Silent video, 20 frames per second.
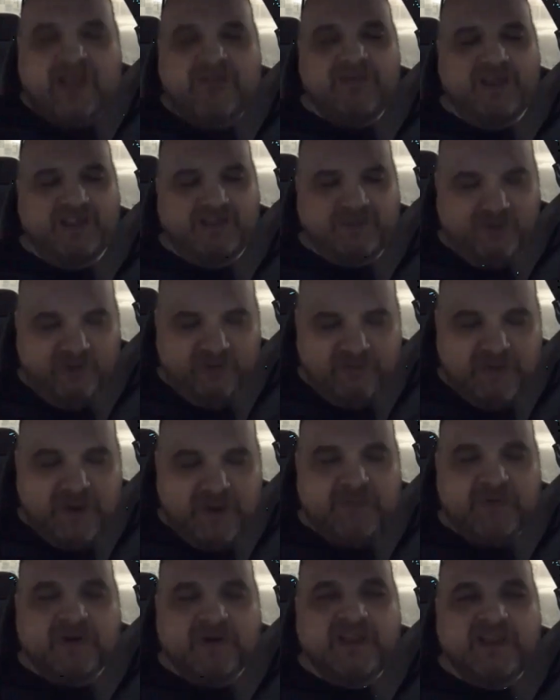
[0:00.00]
I totally
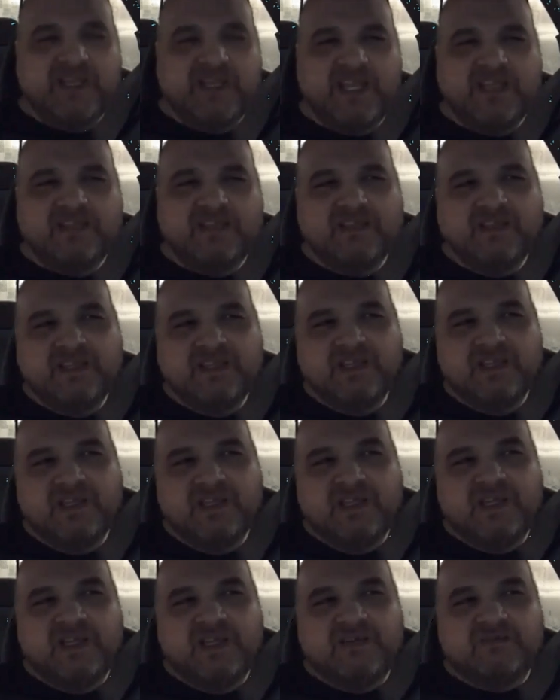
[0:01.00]
remember. And then
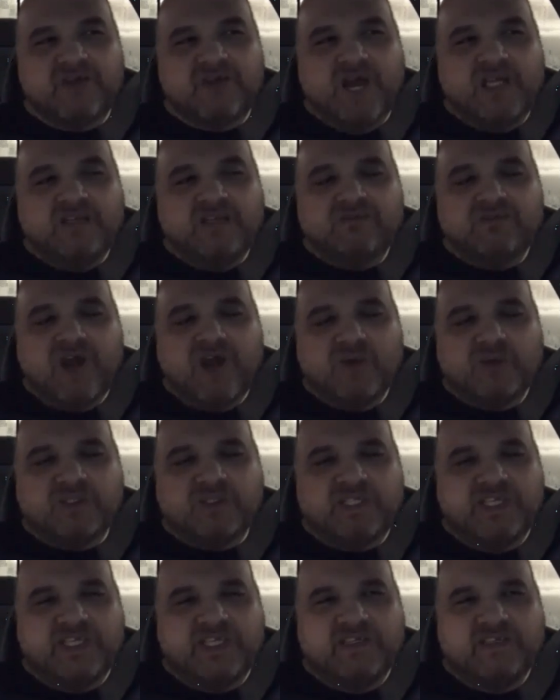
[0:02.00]
Ronda
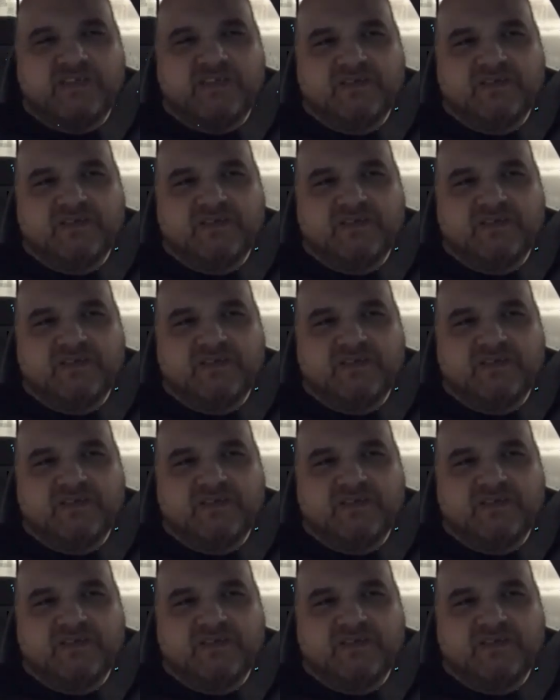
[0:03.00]
Rousey